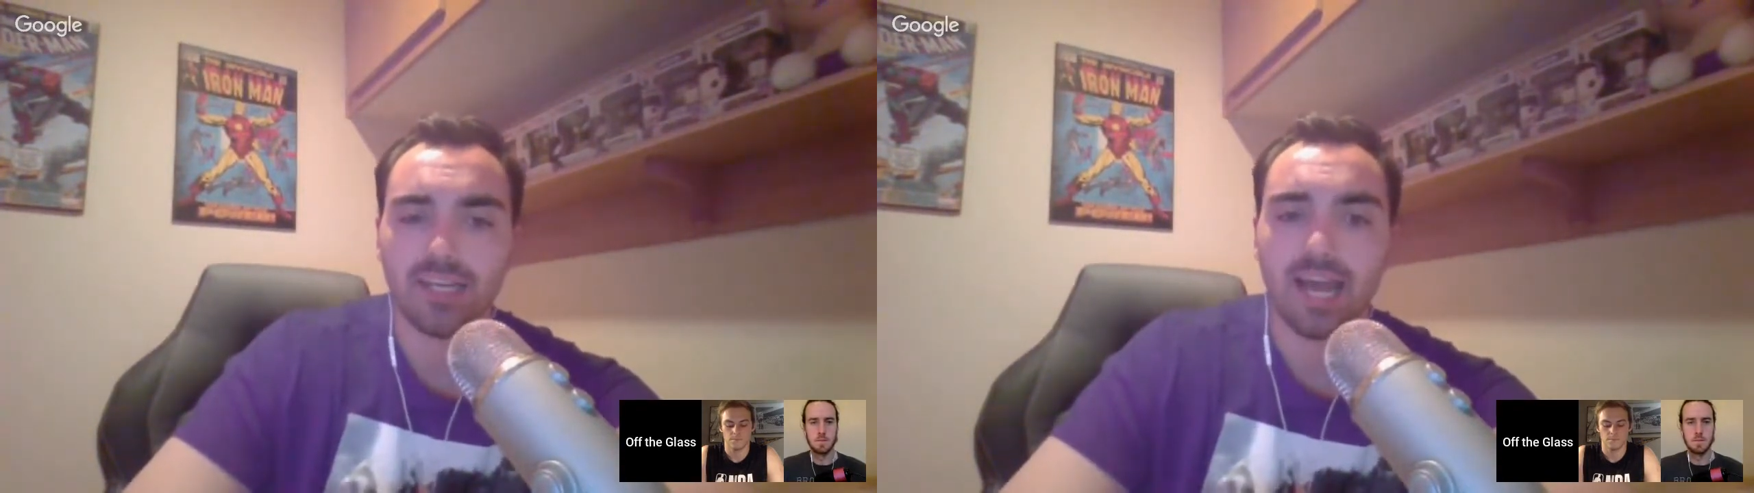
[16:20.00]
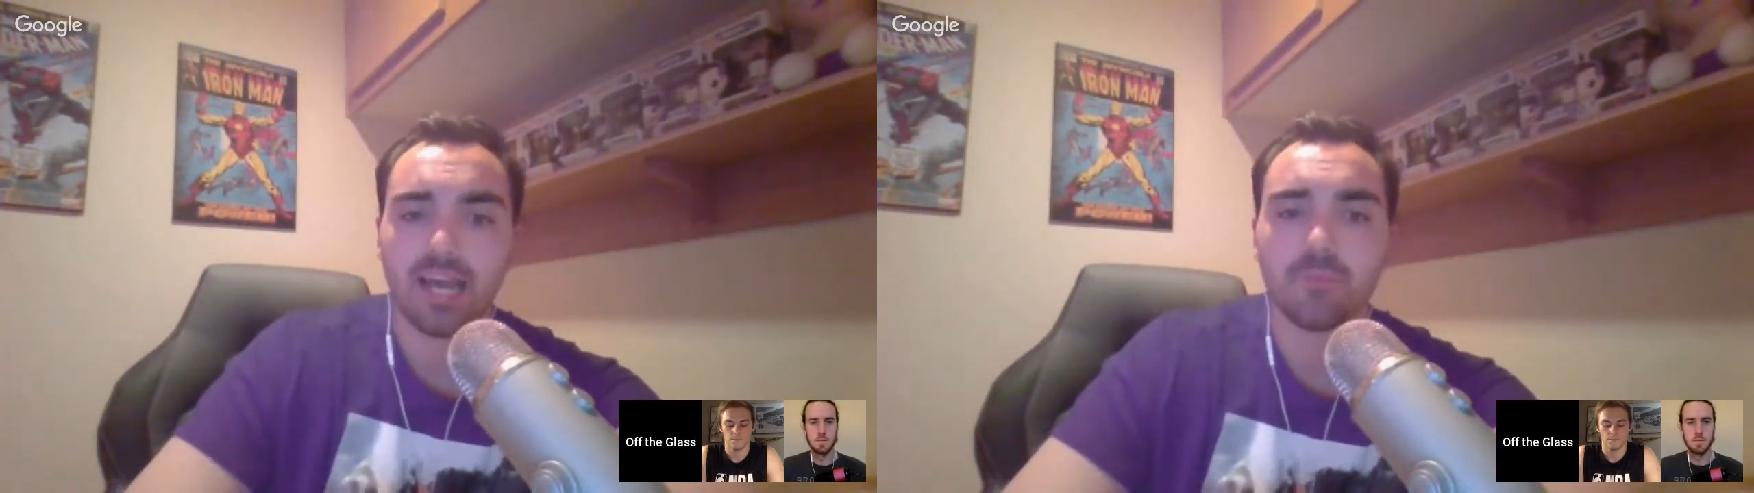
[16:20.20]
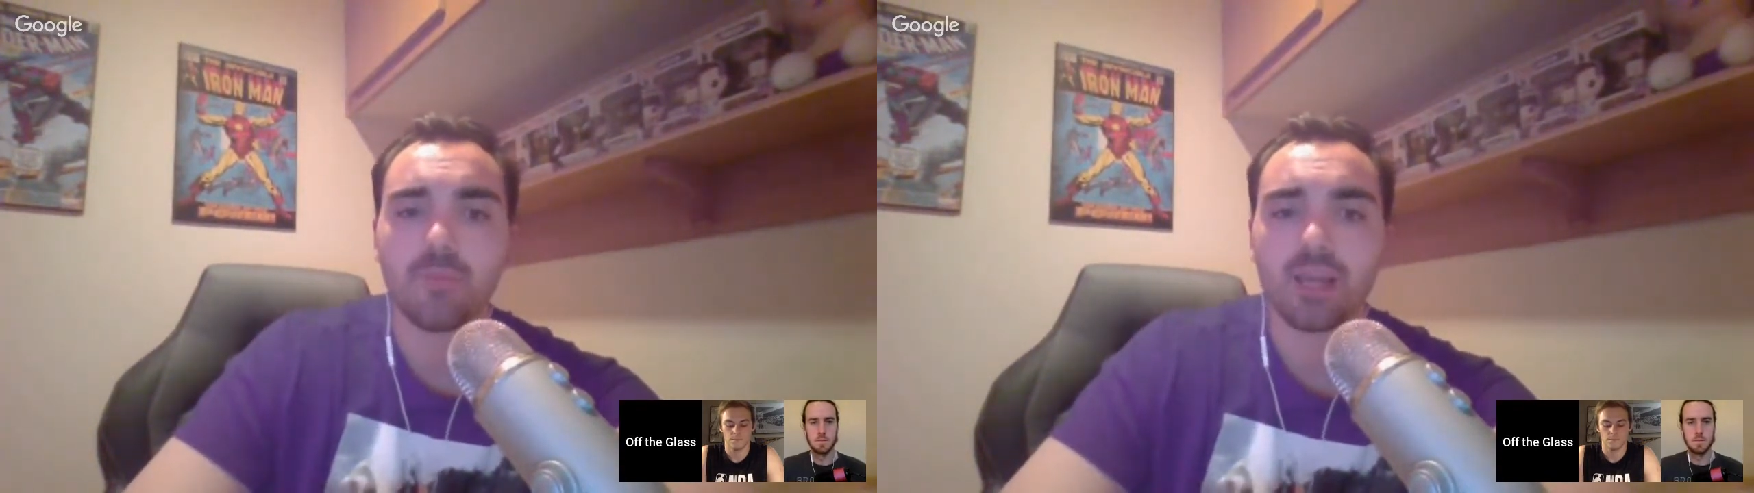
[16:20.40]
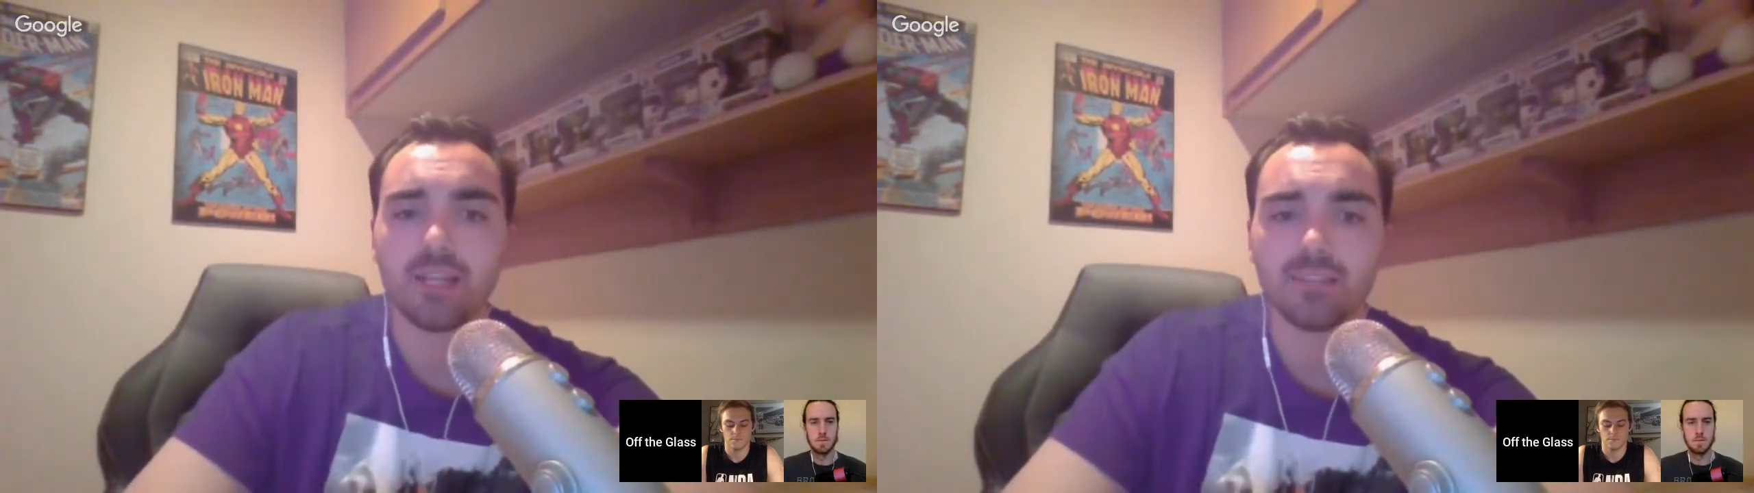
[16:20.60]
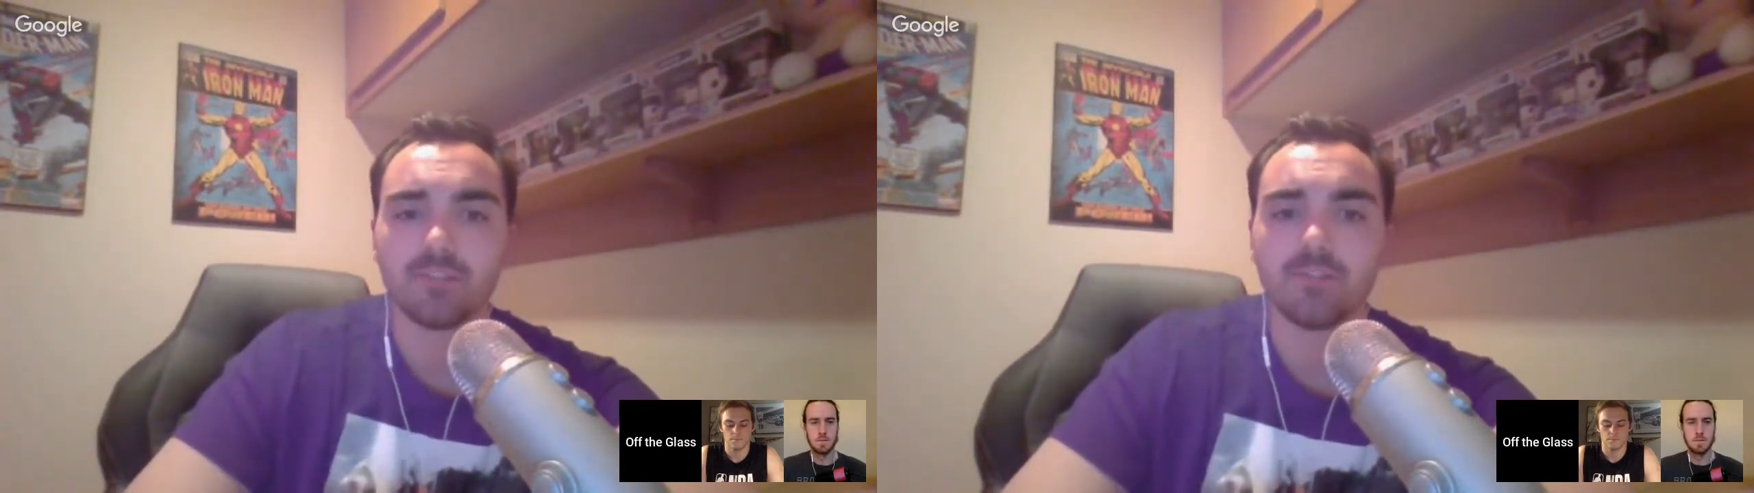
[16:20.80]
Not
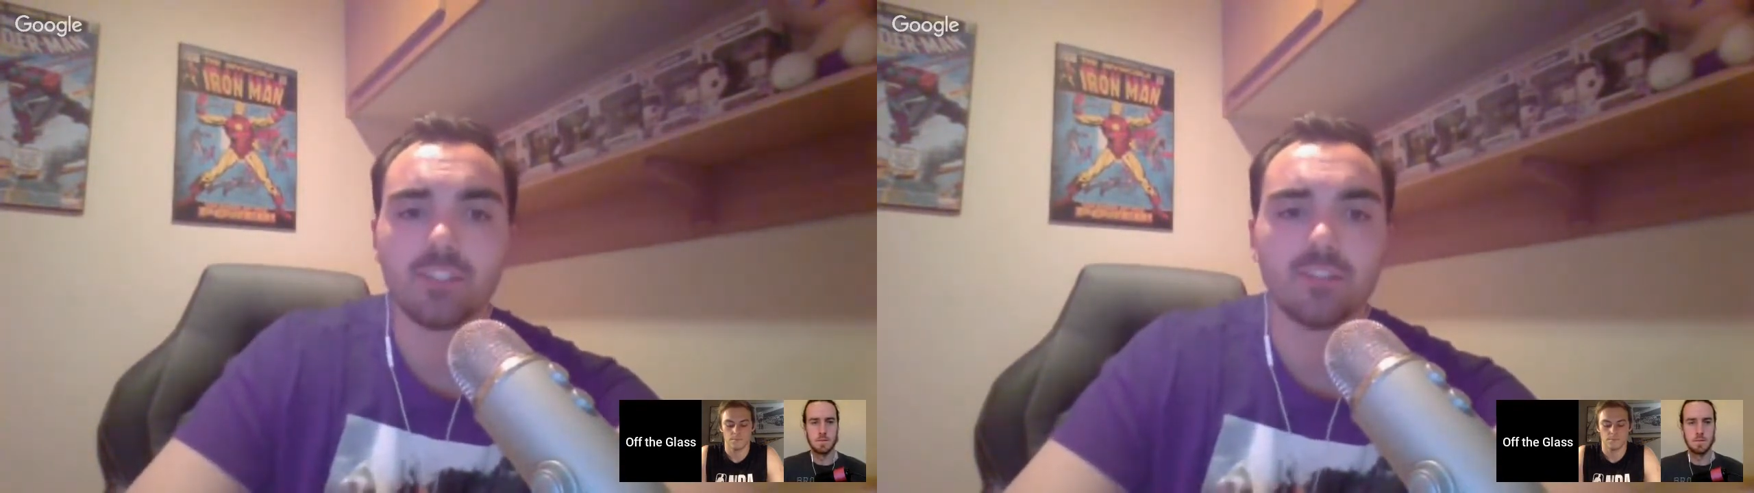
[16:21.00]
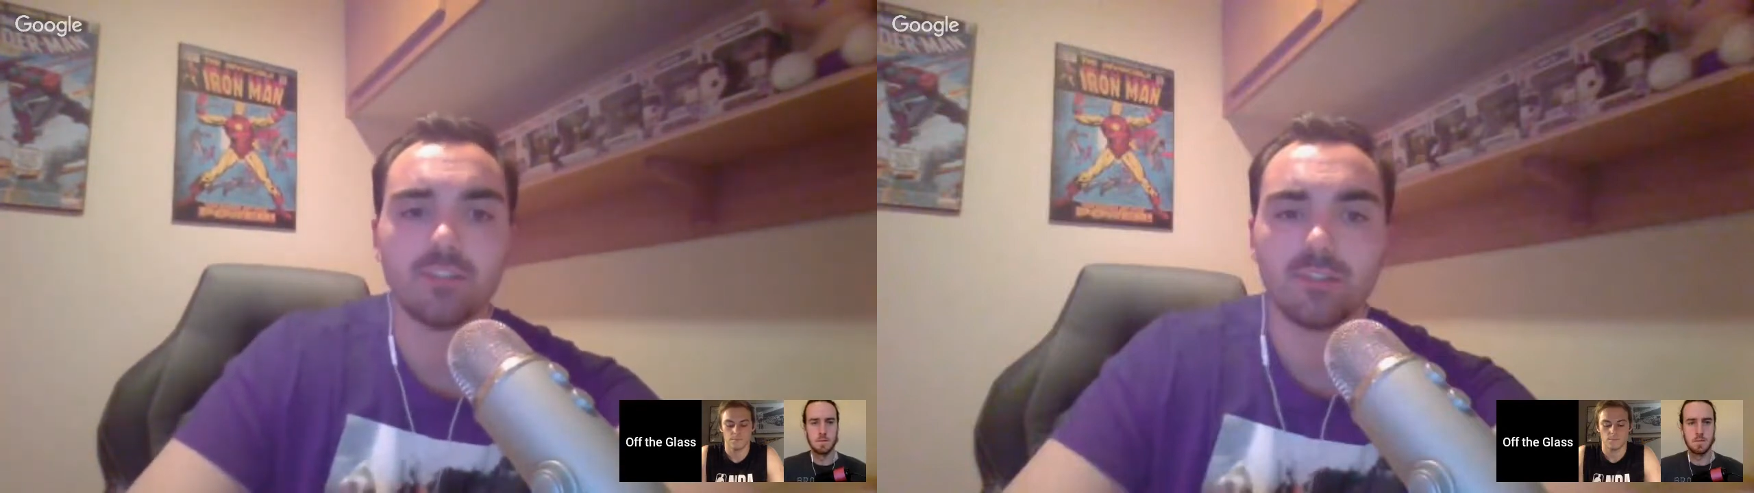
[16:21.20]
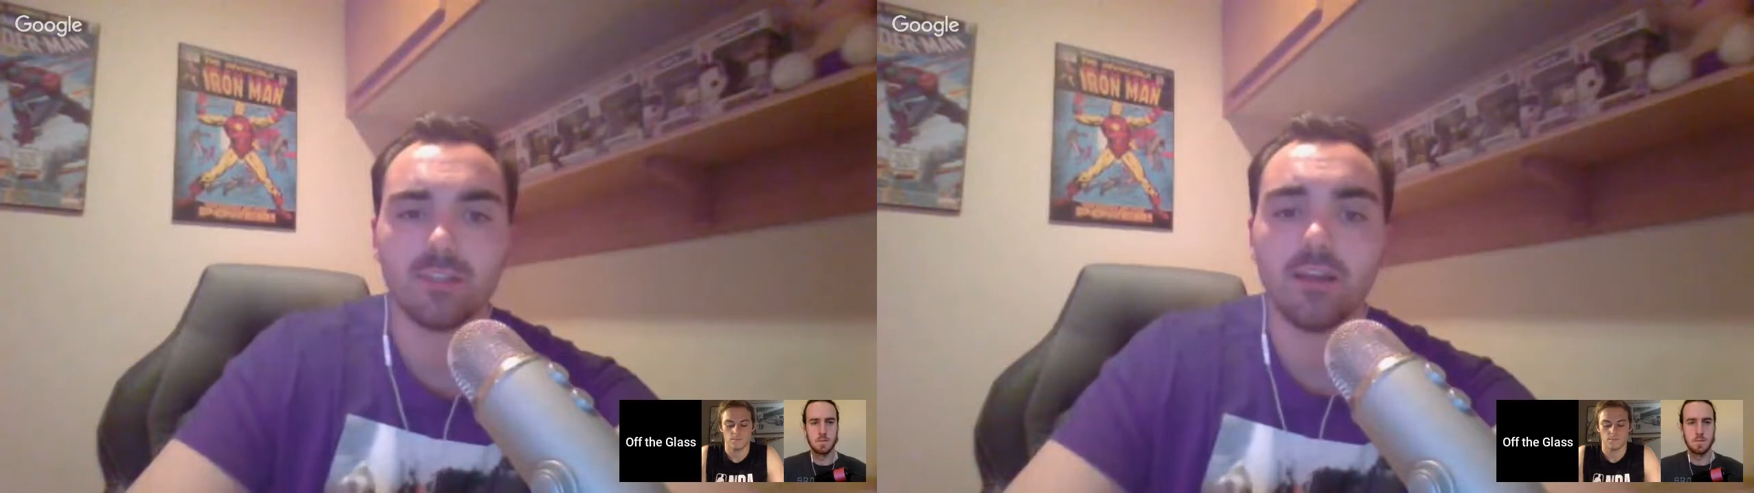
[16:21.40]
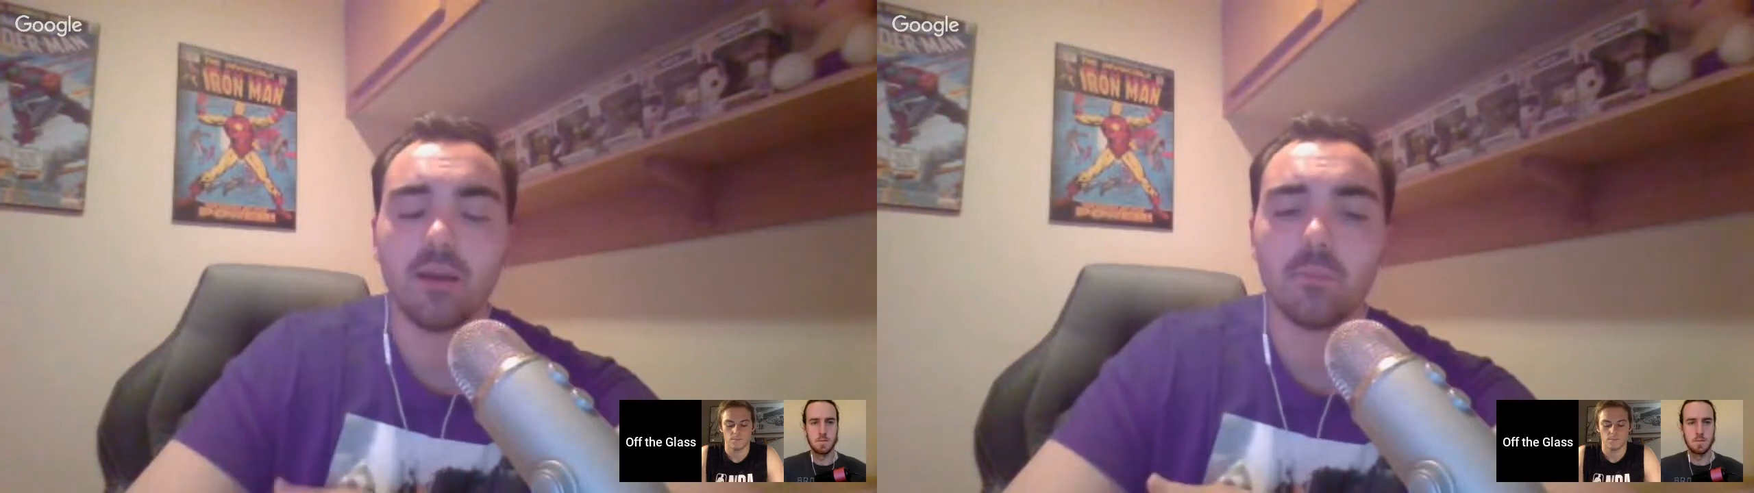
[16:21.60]
amazing efficiency,